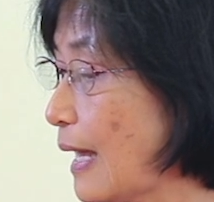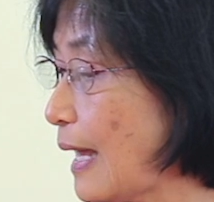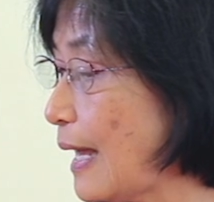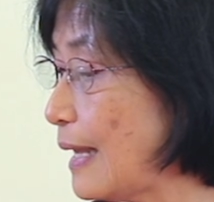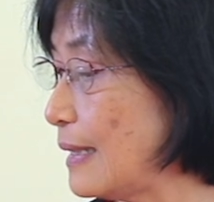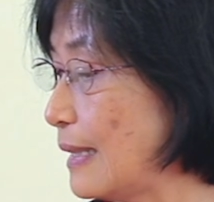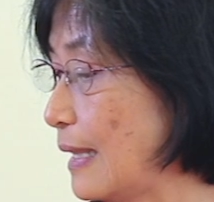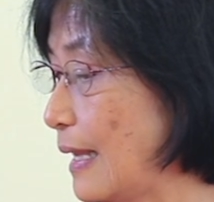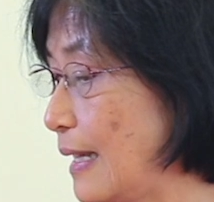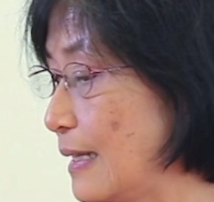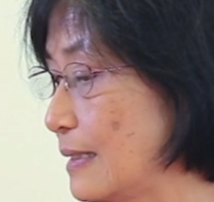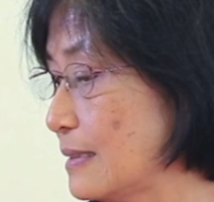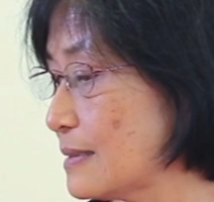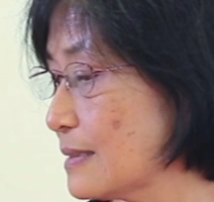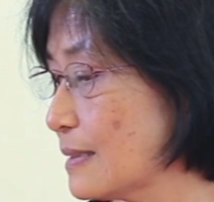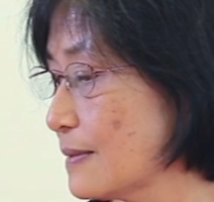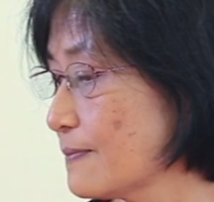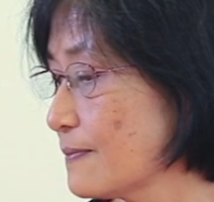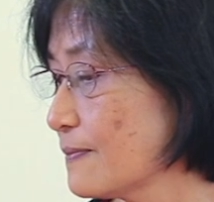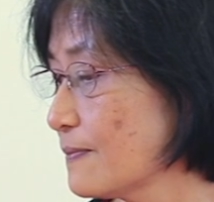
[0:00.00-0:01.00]
and late.
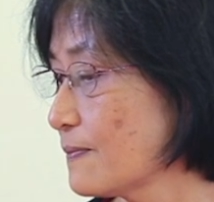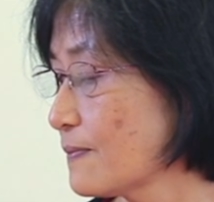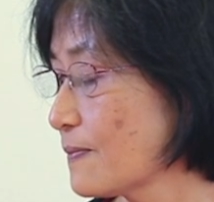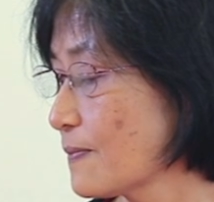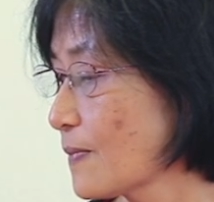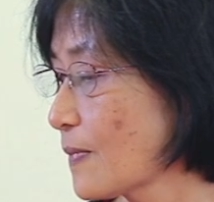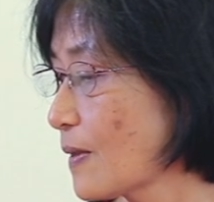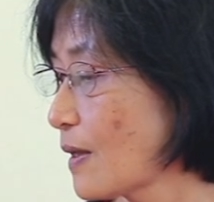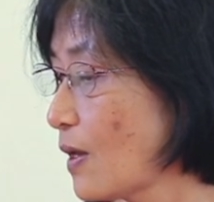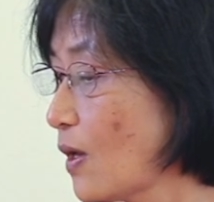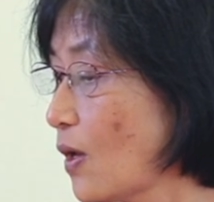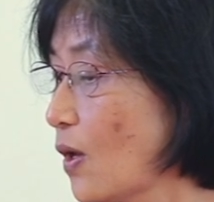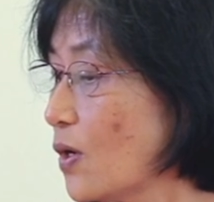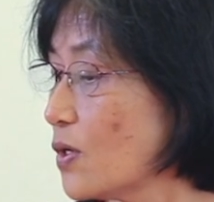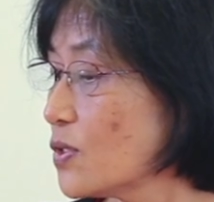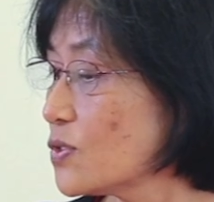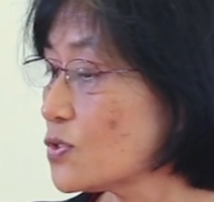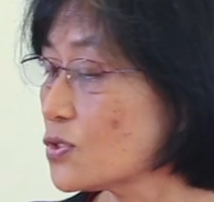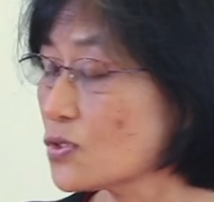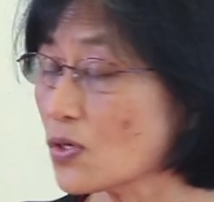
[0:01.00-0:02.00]

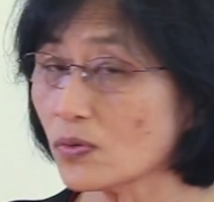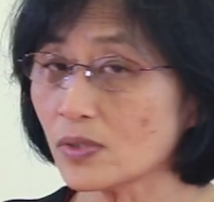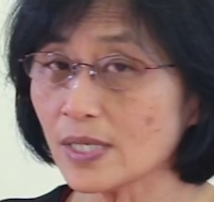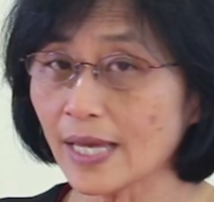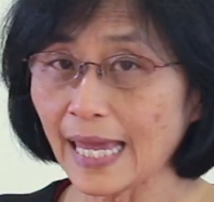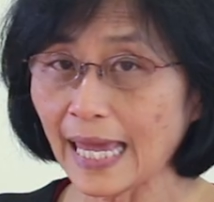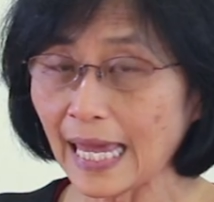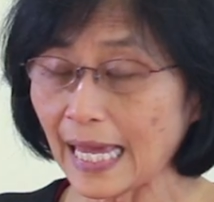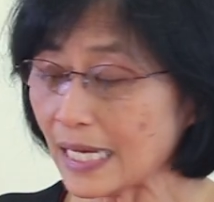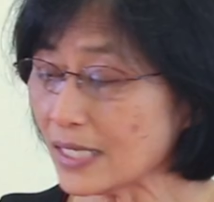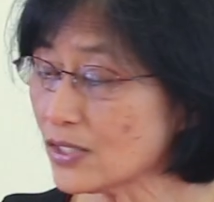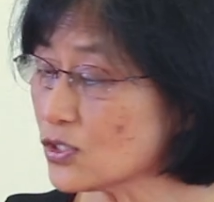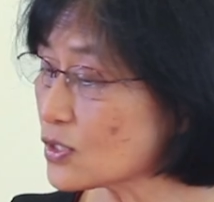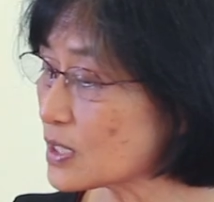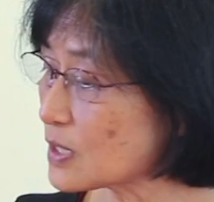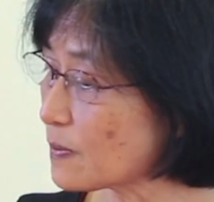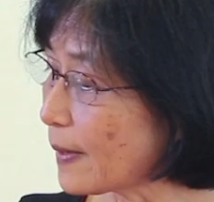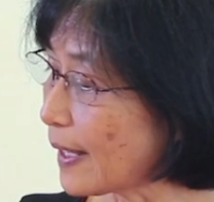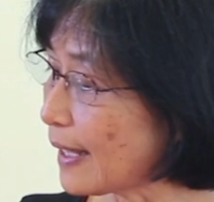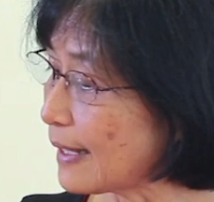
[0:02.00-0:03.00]
So the age
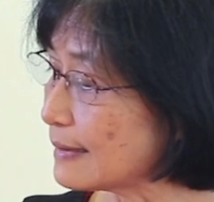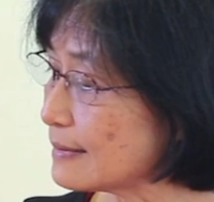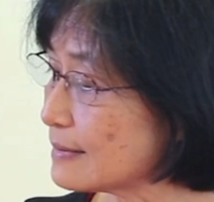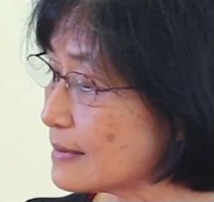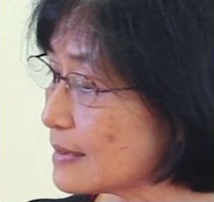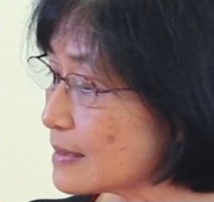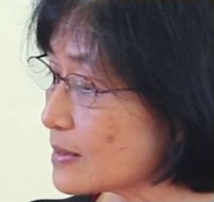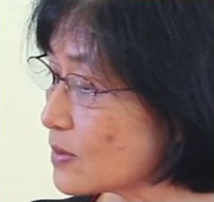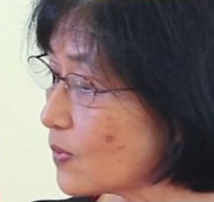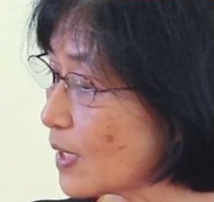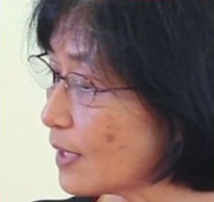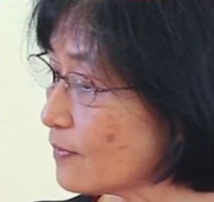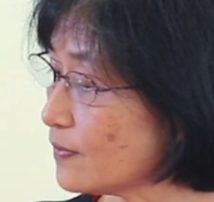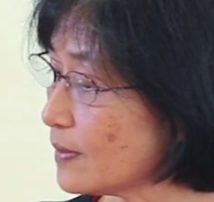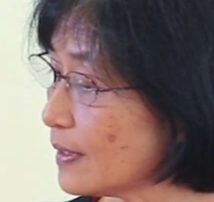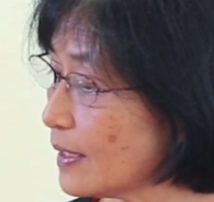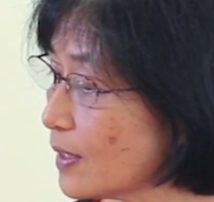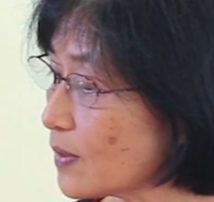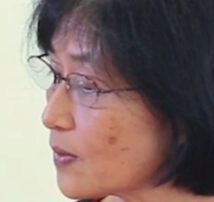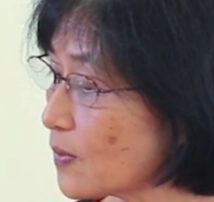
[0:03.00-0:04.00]
span is
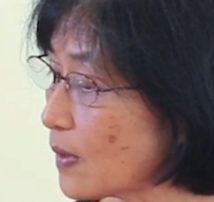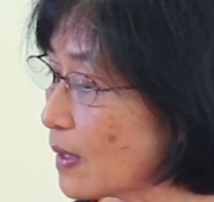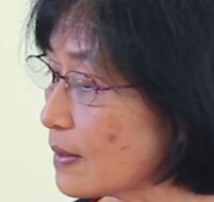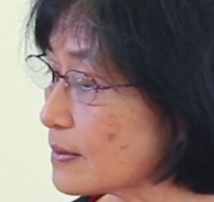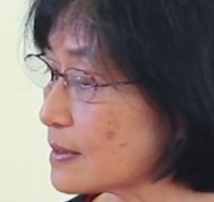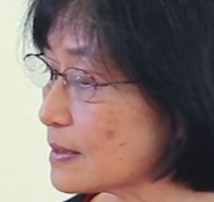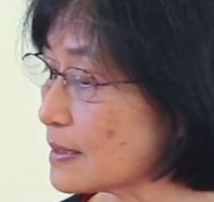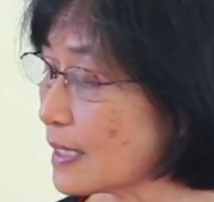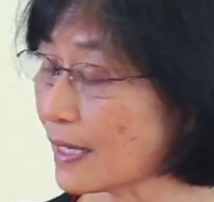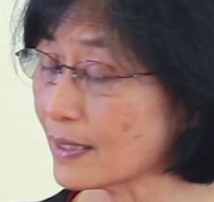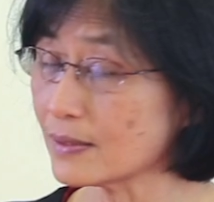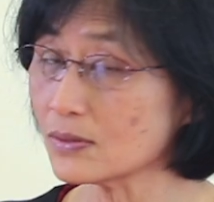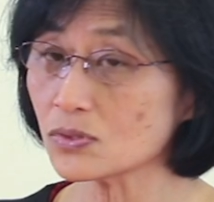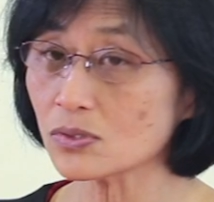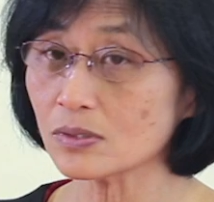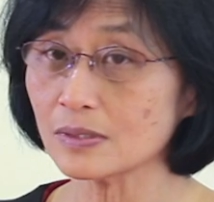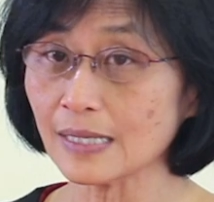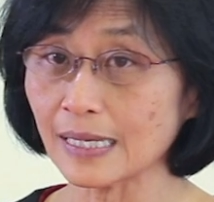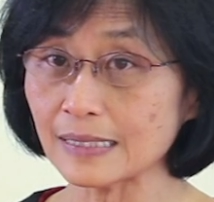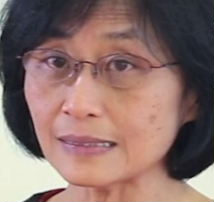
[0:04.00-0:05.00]
roughly across 10
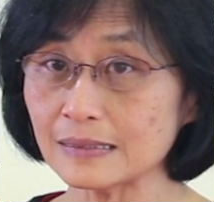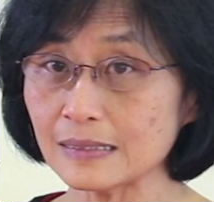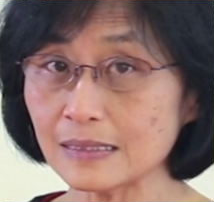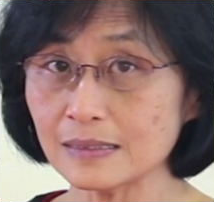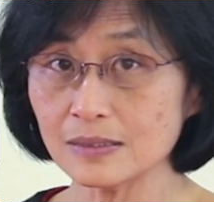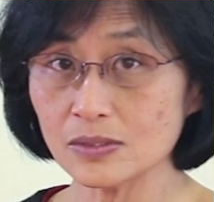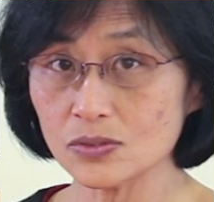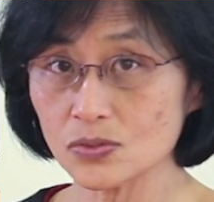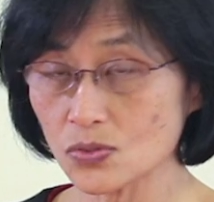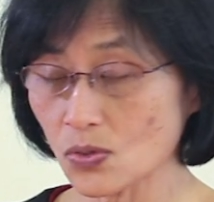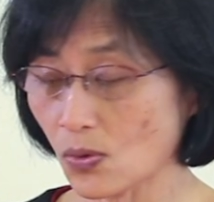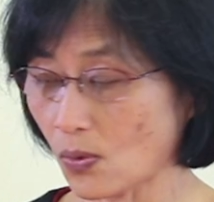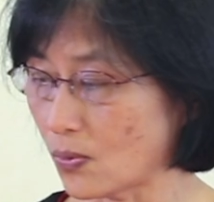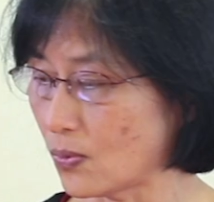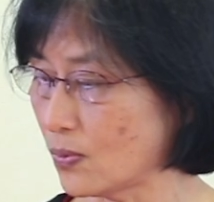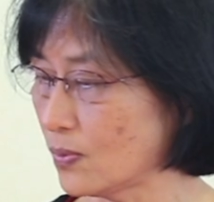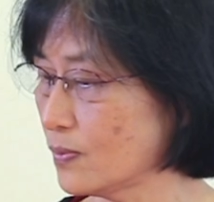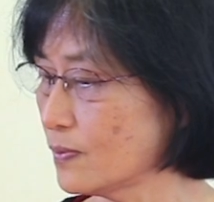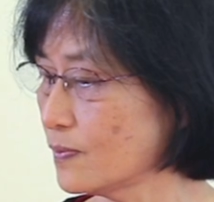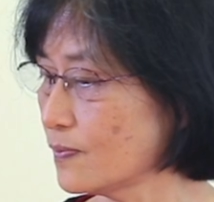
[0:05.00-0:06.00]
to 19 years old.
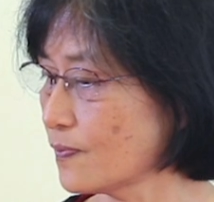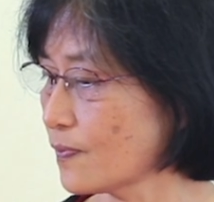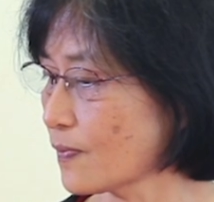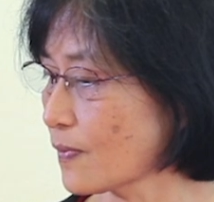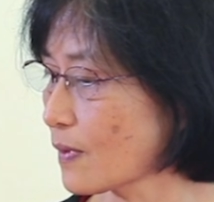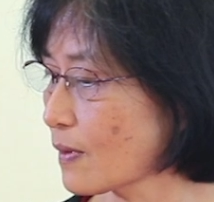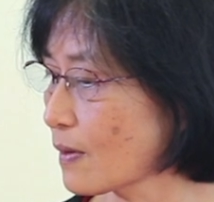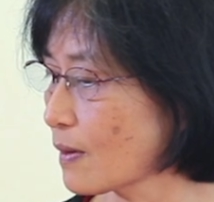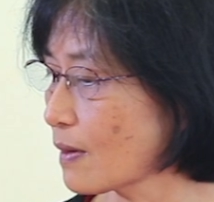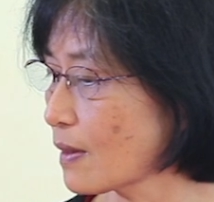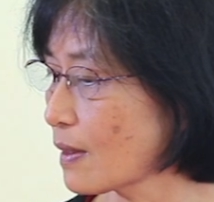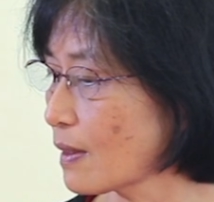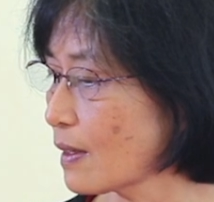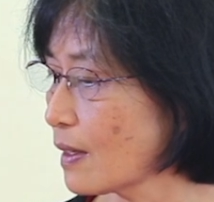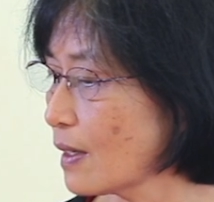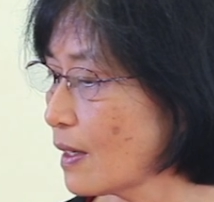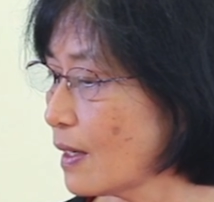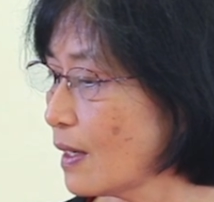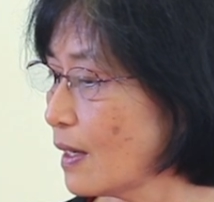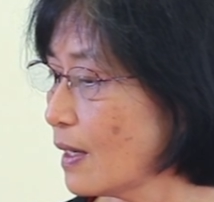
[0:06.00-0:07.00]

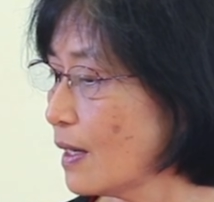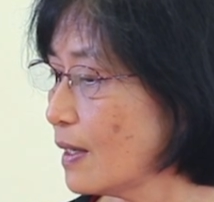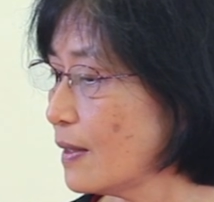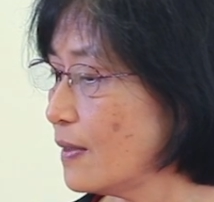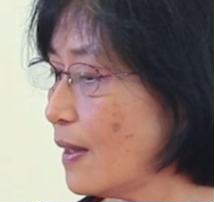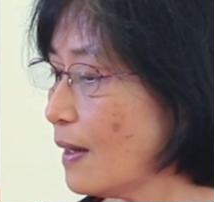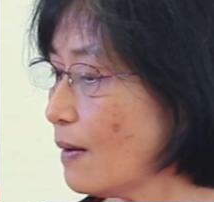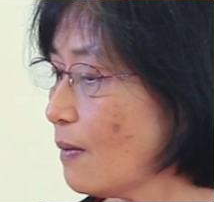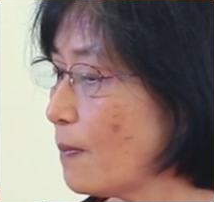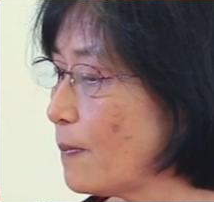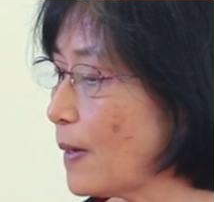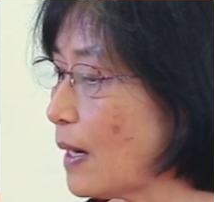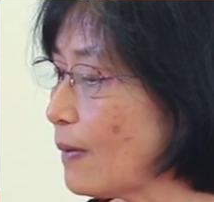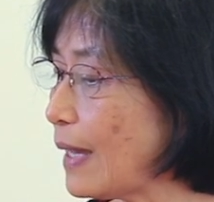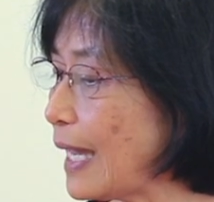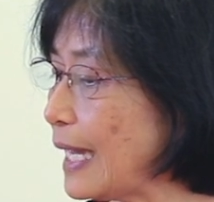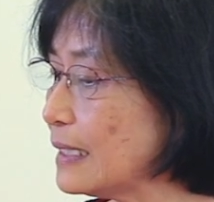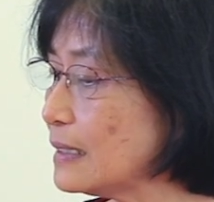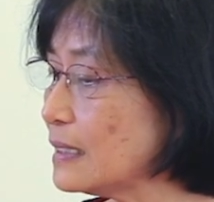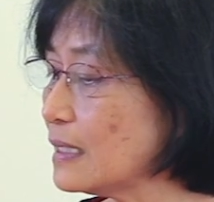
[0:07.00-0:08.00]
There are
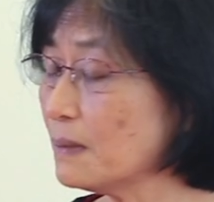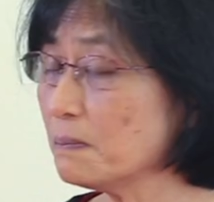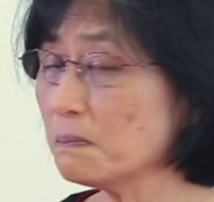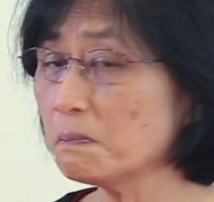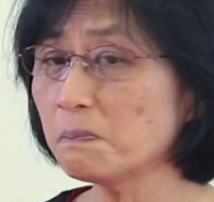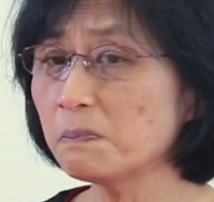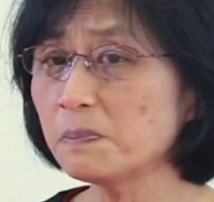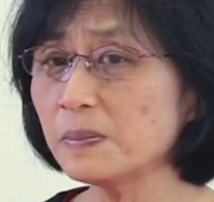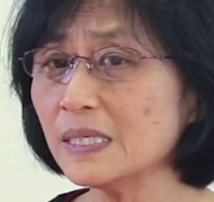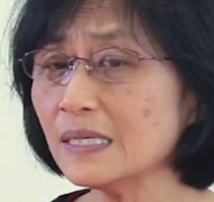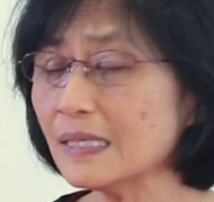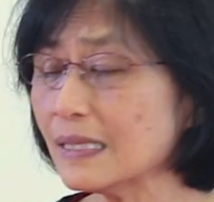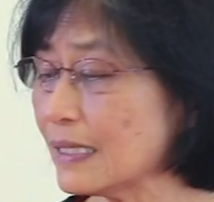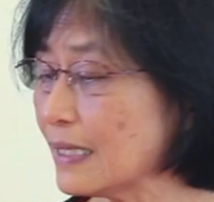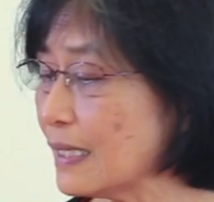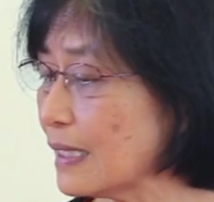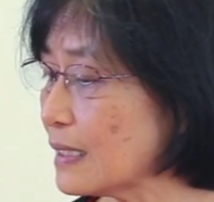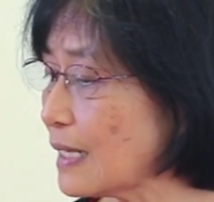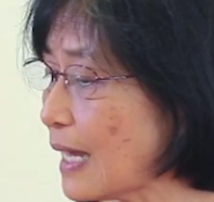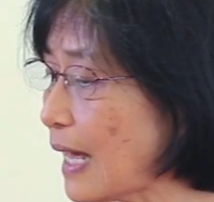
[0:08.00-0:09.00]
about 18
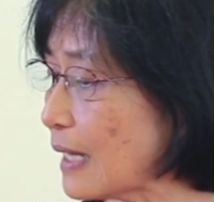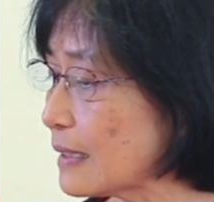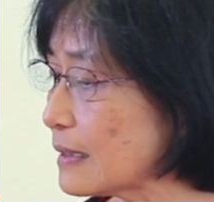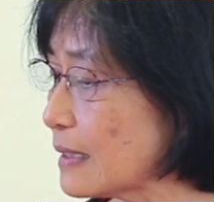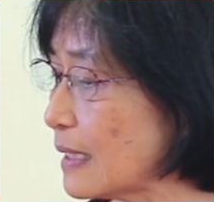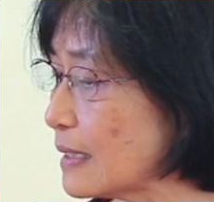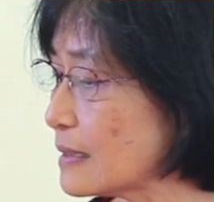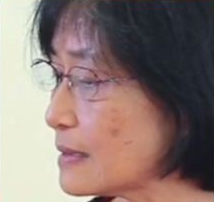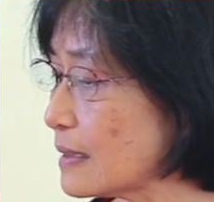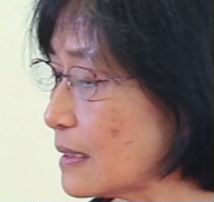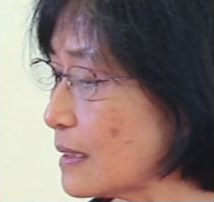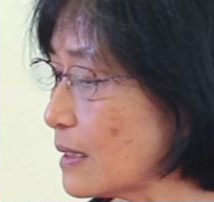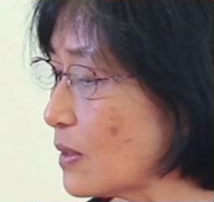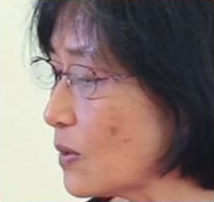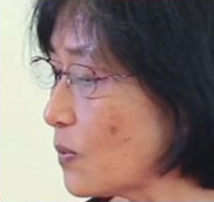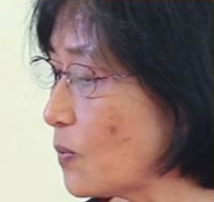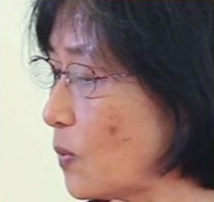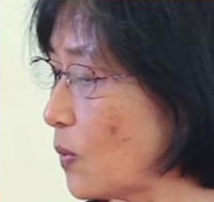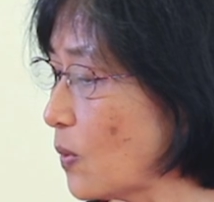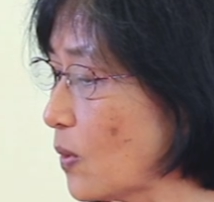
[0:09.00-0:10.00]
billion adolescents in
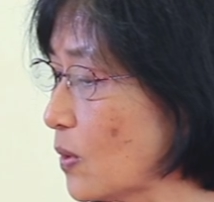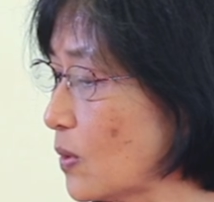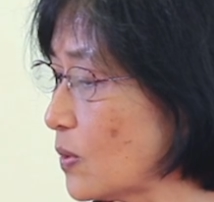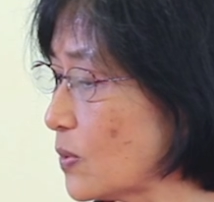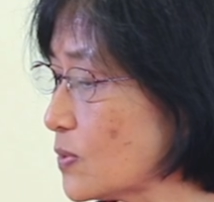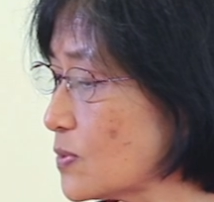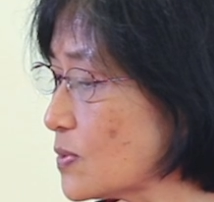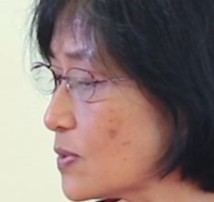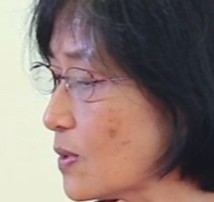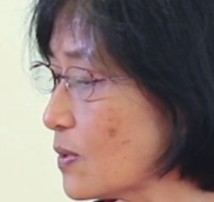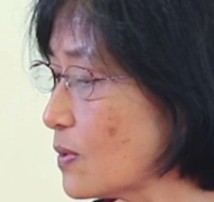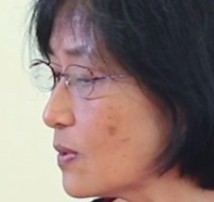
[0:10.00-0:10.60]
the world,